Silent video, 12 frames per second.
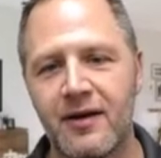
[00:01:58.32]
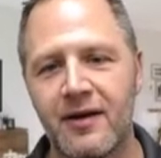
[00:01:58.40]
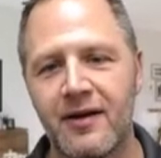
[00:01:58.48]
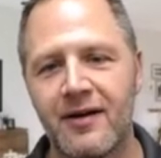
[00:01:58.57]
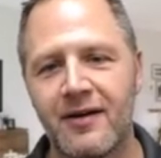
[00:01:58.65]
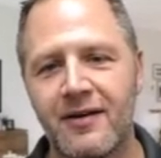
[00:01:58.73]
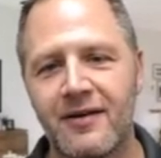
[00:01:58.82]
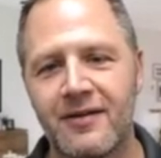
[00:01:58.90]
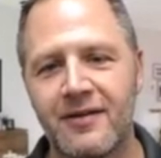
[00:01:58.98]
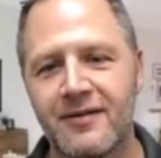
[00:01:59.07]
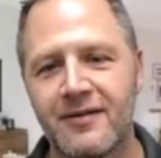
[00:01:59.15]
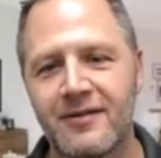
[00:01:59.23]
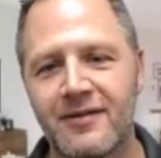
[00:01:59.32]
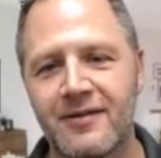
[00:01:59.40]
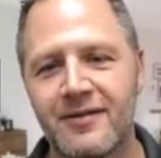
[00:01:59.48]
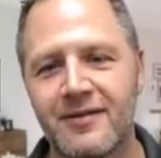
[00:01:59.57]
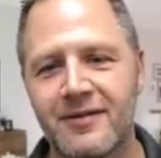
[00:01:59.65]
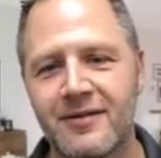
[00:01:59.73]

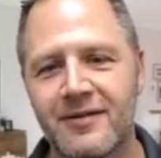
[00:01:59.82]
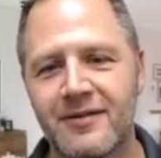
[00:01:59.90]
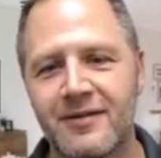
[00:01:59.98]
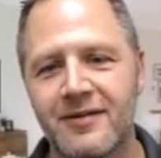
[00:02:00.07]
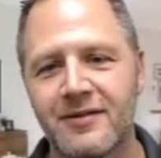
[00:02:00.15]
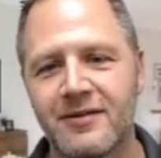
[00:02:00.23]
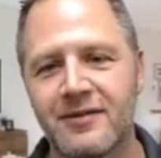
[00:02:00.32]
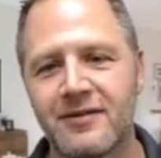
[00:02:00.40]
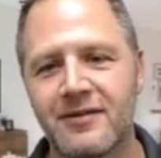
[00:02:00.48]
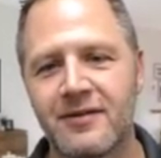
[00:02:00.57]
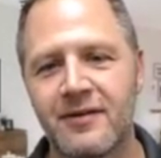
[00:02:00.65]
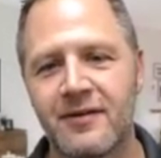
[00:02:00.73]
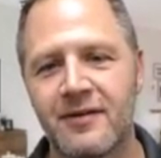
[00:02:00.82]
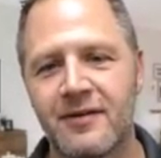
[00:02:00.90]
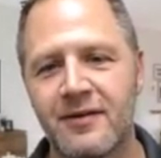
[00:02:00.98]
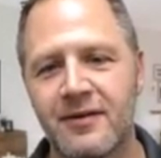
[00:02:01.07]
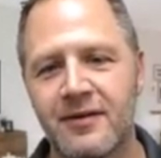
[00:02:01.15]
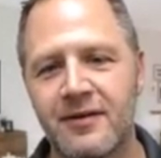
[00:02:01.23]

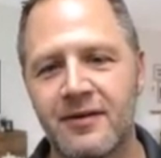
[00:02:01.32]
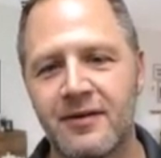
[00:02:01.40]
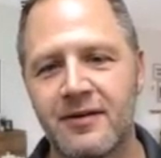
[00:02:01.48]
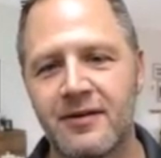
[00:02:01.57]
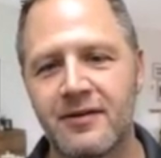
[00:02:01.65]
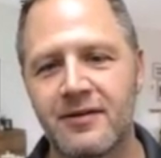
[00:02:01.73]
(not speaking)